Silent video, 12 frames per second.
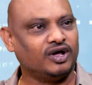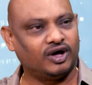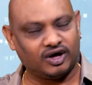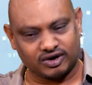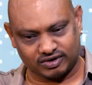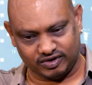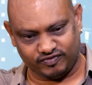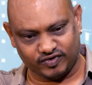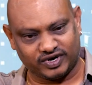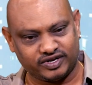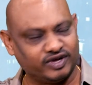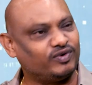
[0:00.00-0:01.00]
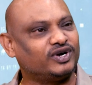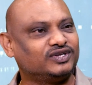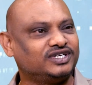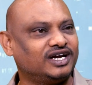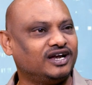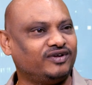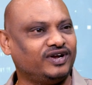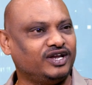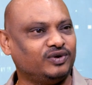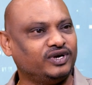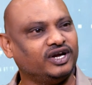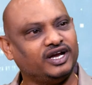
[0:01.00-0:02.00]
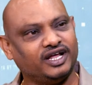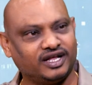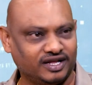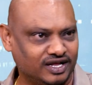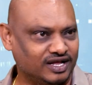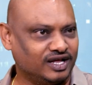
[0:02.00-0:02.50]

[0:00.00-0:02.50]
Or if they want to settle down in India,